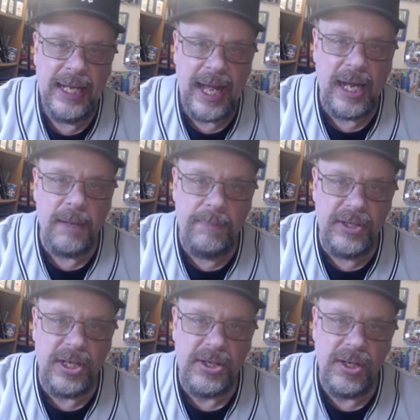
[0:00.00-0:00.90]
at a
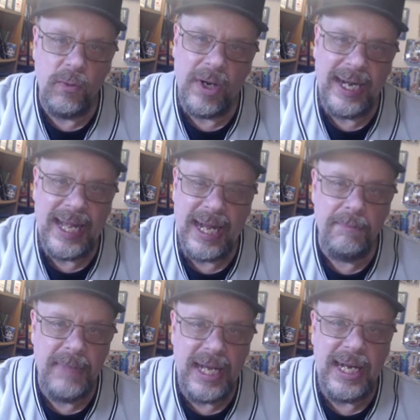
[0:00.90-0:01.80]
position where I had a
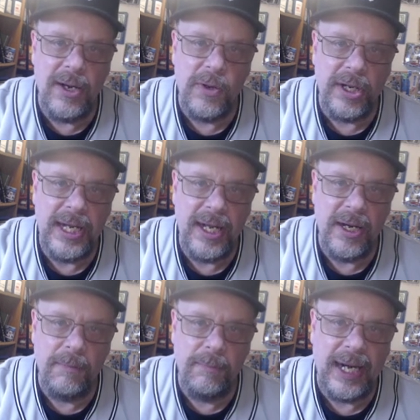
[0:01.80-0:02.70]
mediocre
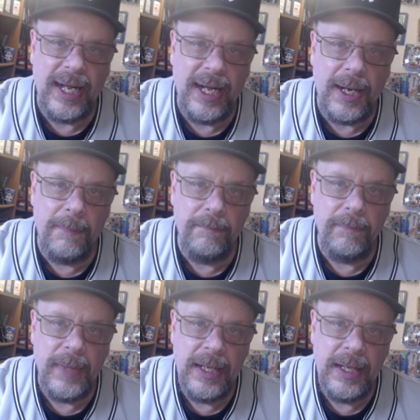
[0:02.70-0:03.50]
hitter, but um,